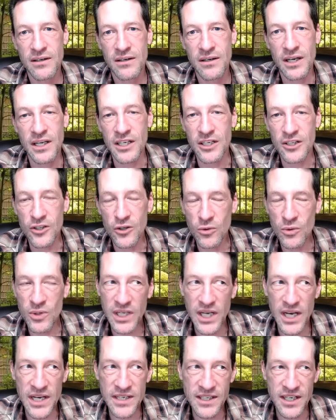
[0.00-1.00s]
And you'll
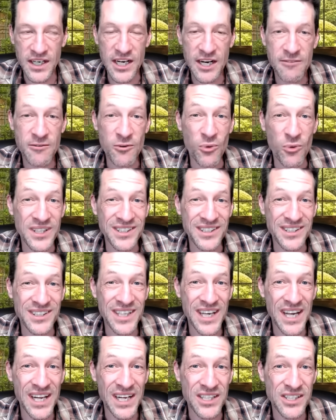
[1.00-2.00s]
realize that it never wasn't
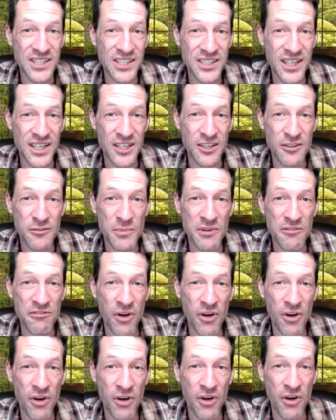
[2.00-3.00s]
that. It's just that you've been
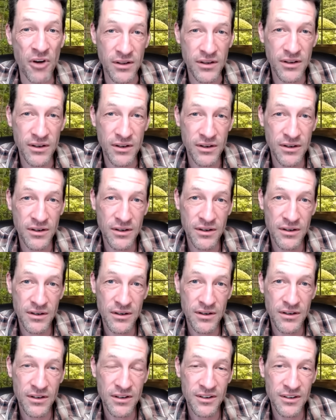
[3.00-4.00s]
fogged.
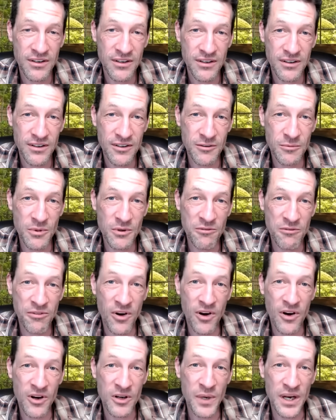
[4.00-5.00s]
You've been
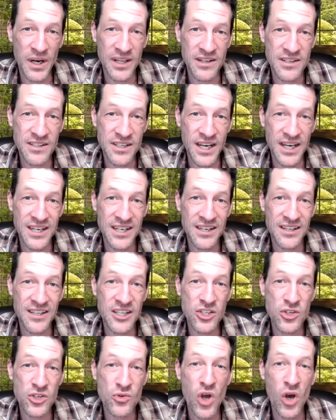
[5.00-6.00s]
fogged by this idea
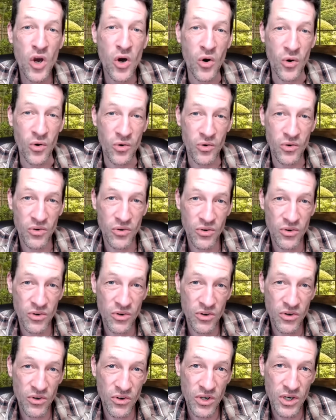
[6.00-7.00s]
that you know.
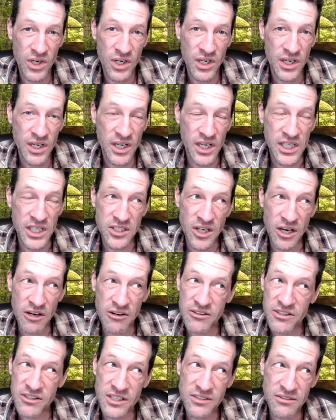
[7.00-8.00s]
And
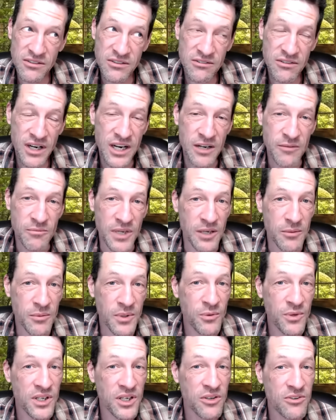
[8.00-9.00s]
Socrates was right. Maybe
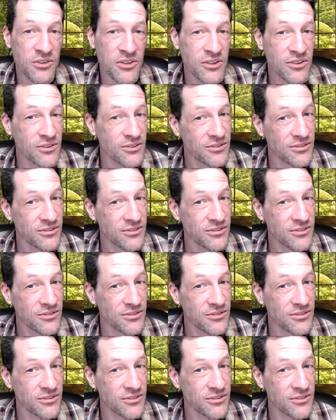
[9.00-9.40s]
we don't know.